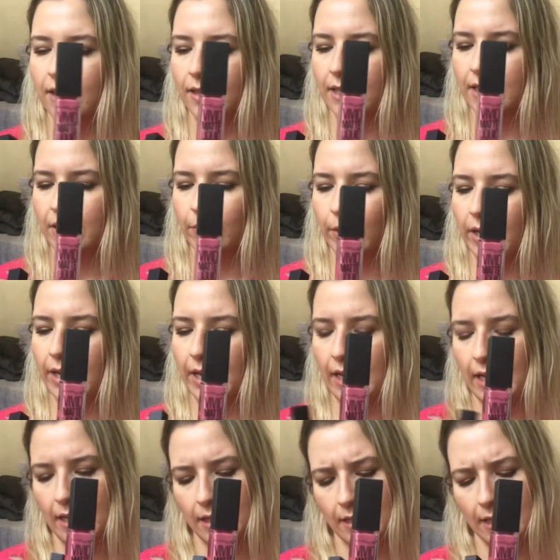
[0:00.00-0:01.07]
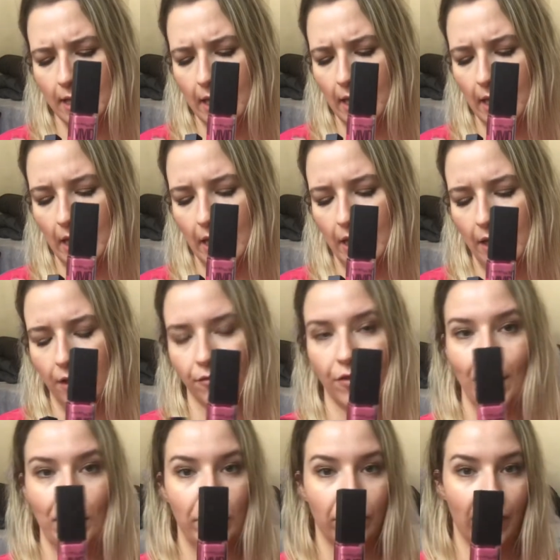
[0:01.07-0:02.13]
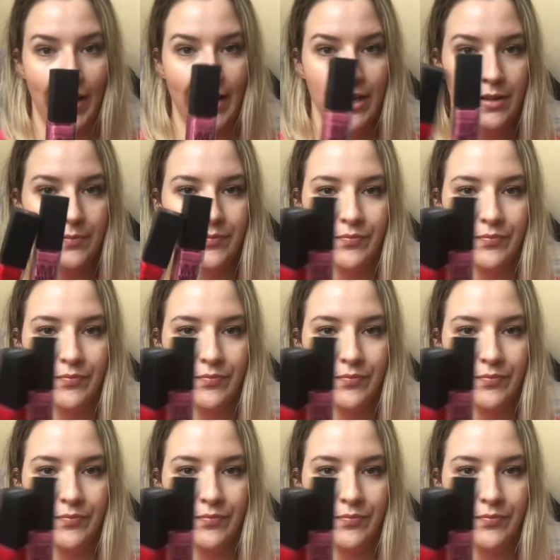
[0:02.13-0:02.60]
This one is in Rebel Red,